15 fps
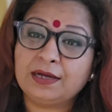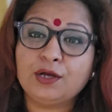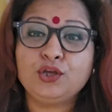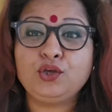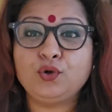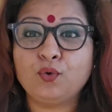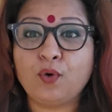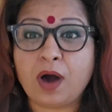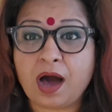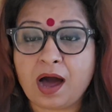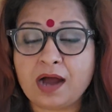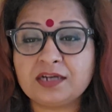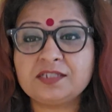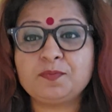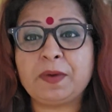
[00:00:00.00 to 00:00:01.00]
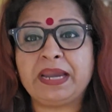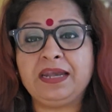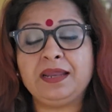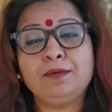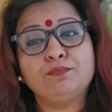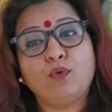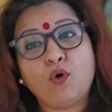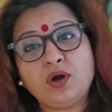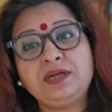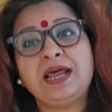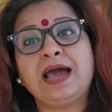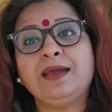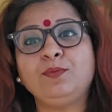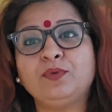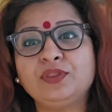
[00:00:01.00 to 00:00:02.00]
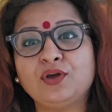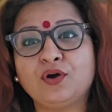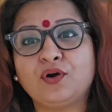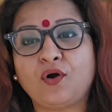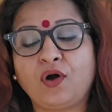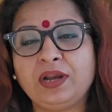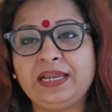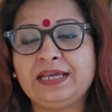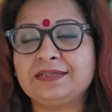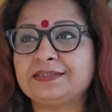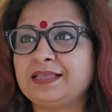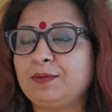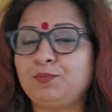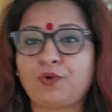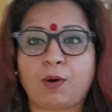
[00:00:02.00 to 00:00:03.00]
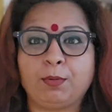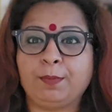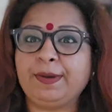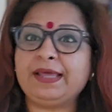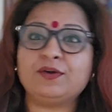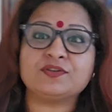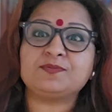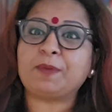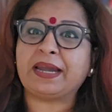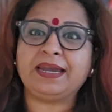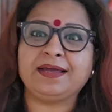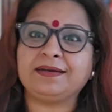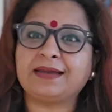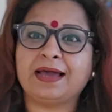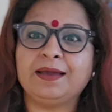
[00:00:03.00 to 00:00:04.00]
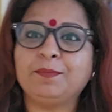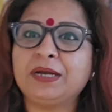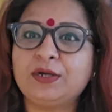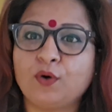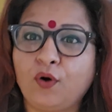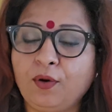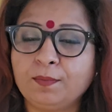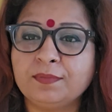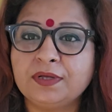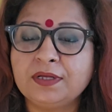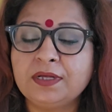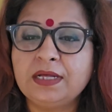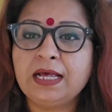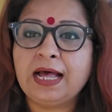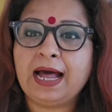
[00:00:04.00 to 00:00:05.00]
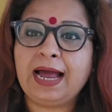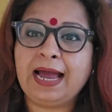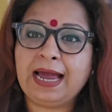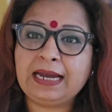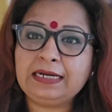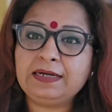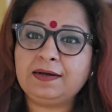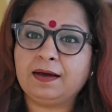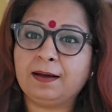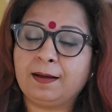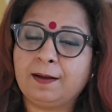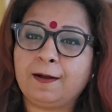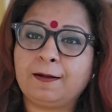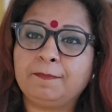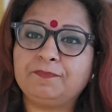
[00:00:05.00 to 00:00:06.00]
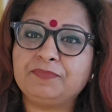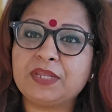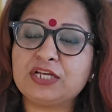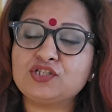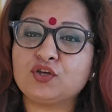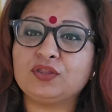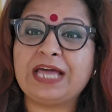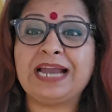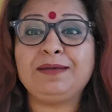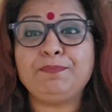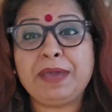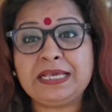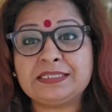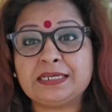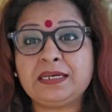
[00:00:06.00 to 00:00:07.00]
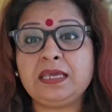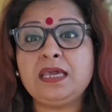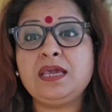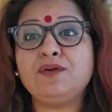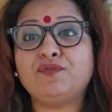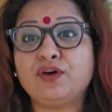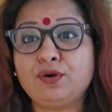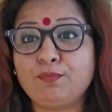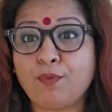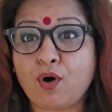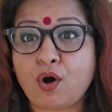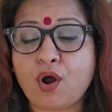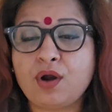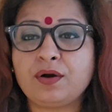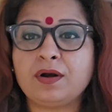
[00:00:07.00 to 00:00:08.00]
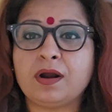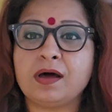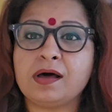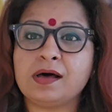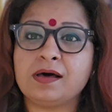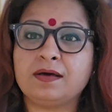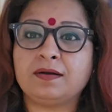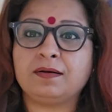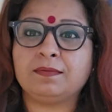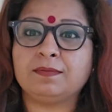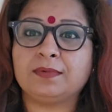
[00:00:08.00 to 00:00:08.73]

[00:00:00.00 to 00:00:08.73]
You are spending more time with your colleagues than probably you're spending time at home. And so that makes it even more,